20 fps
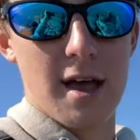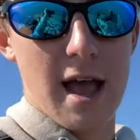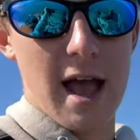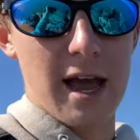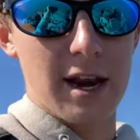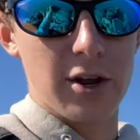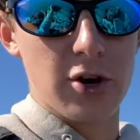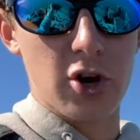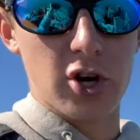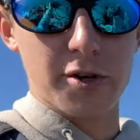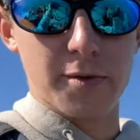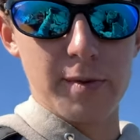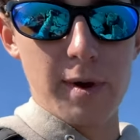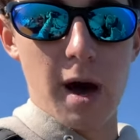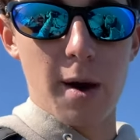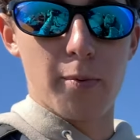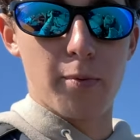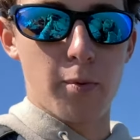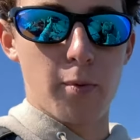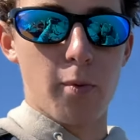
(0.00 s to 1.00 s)
Andy hooked me
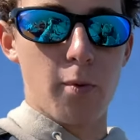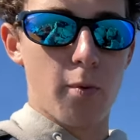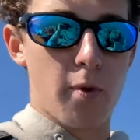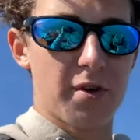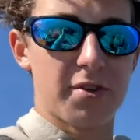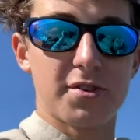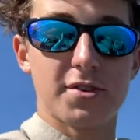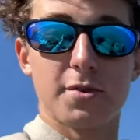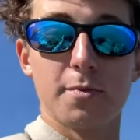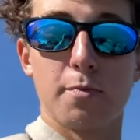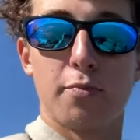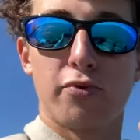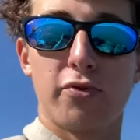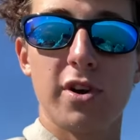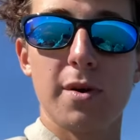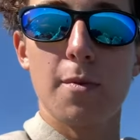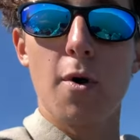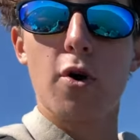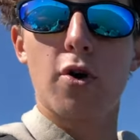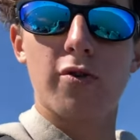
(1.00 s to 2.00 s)
up with some
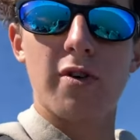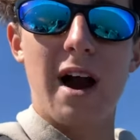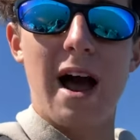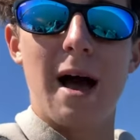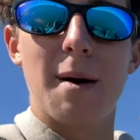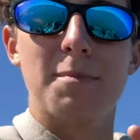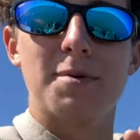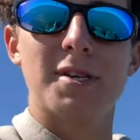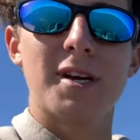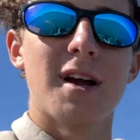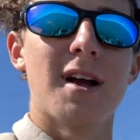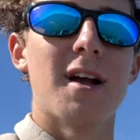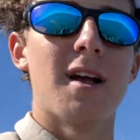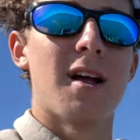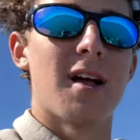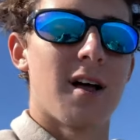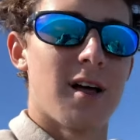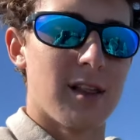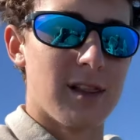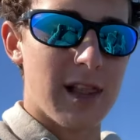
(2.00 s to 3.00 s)
Primo crabs,
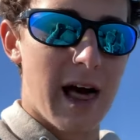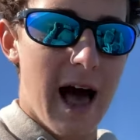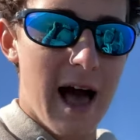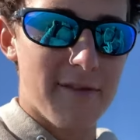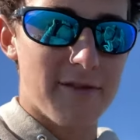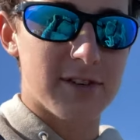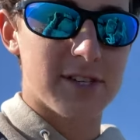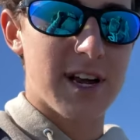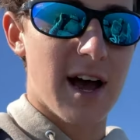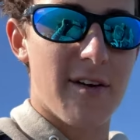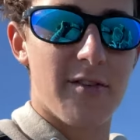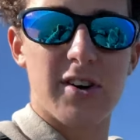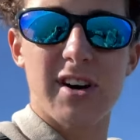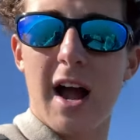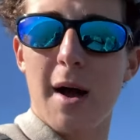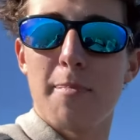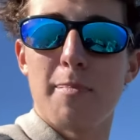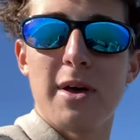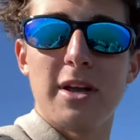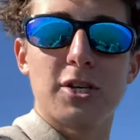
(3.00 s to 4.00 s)
live as ever.
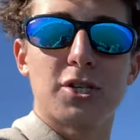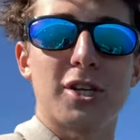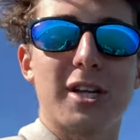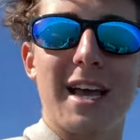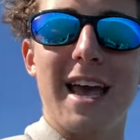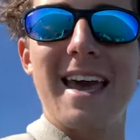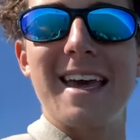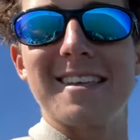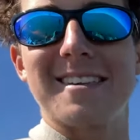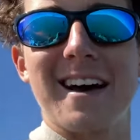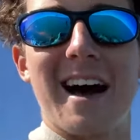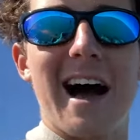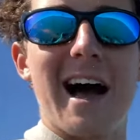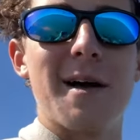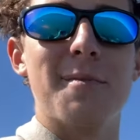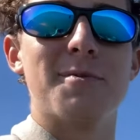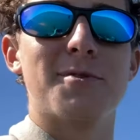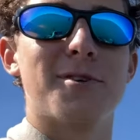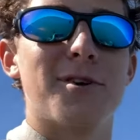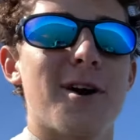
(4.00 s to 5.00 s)
Got pinched like eight
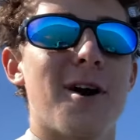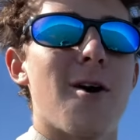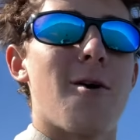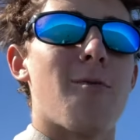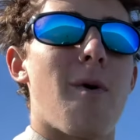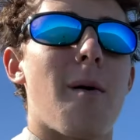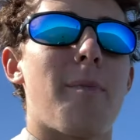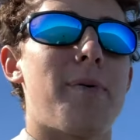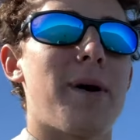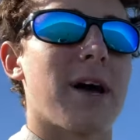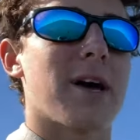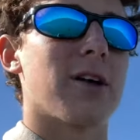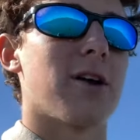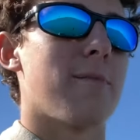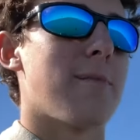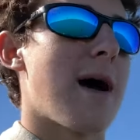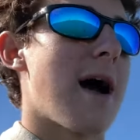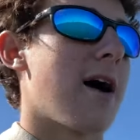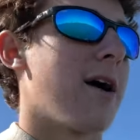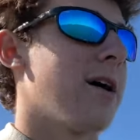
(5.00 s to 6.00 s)
times while picking
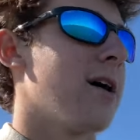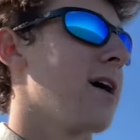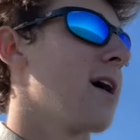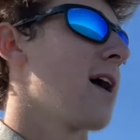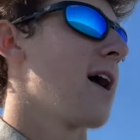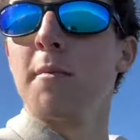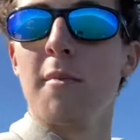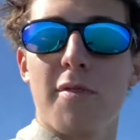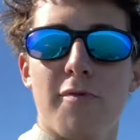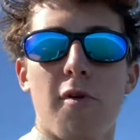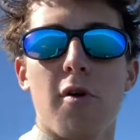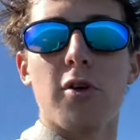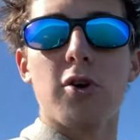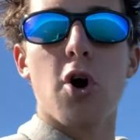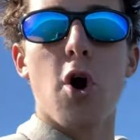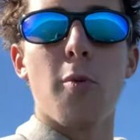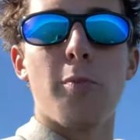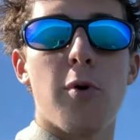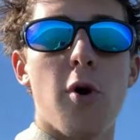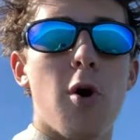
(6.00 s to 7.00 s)
them out. I'm gonna throw the
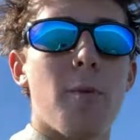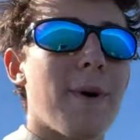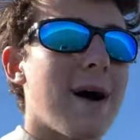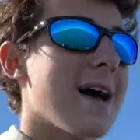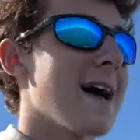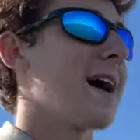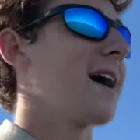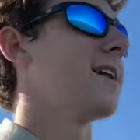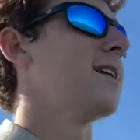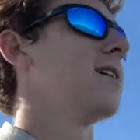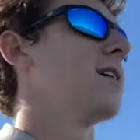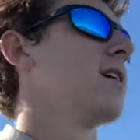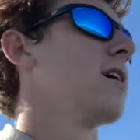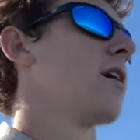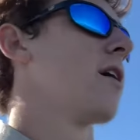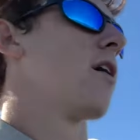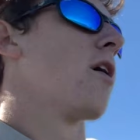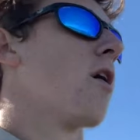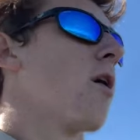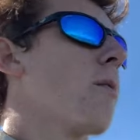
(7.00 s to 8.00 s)
GoPro on my head,
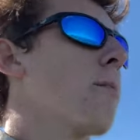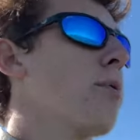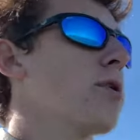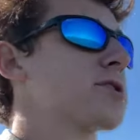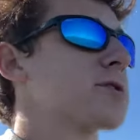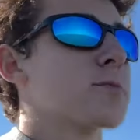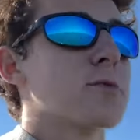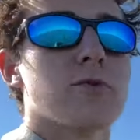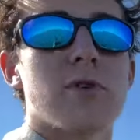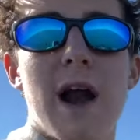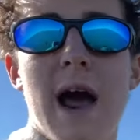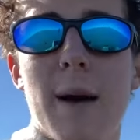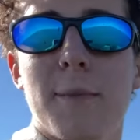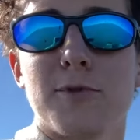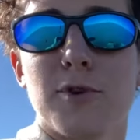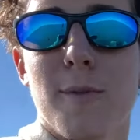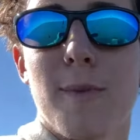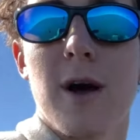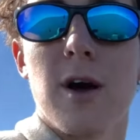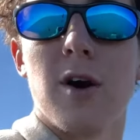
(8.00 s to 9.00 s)
put some
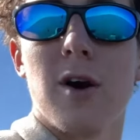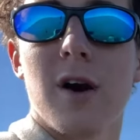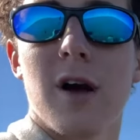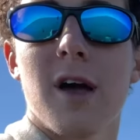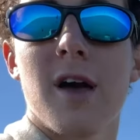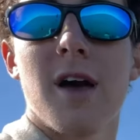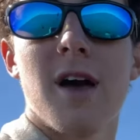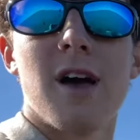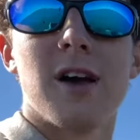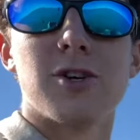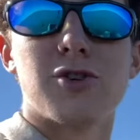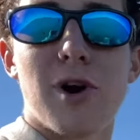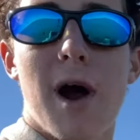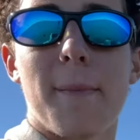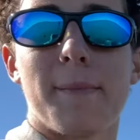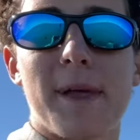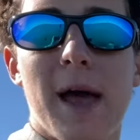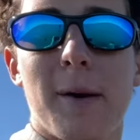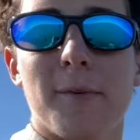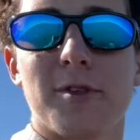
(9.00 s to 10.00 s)
crabs on my hook,
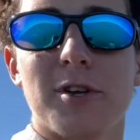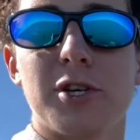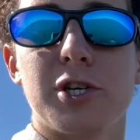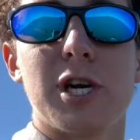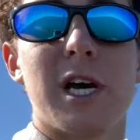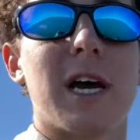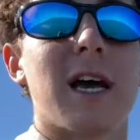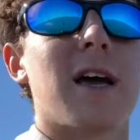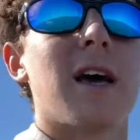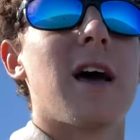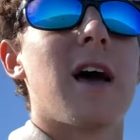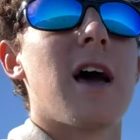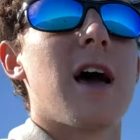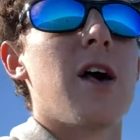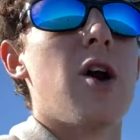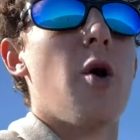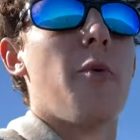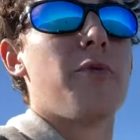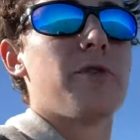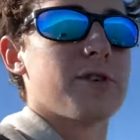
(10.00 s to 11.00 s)
drop down with the jig, and
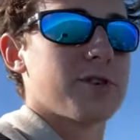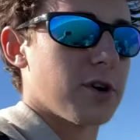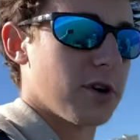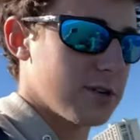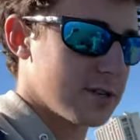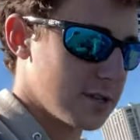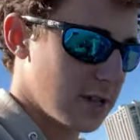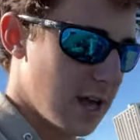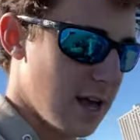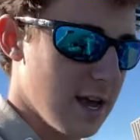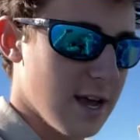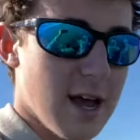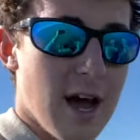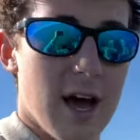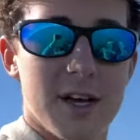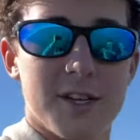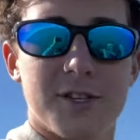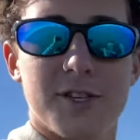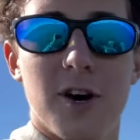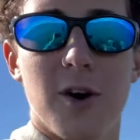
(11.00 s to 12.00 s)
hopefully start slaying
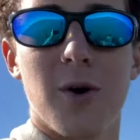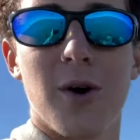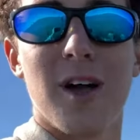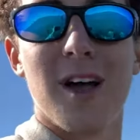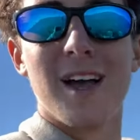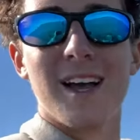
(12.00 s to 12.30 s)
guys. So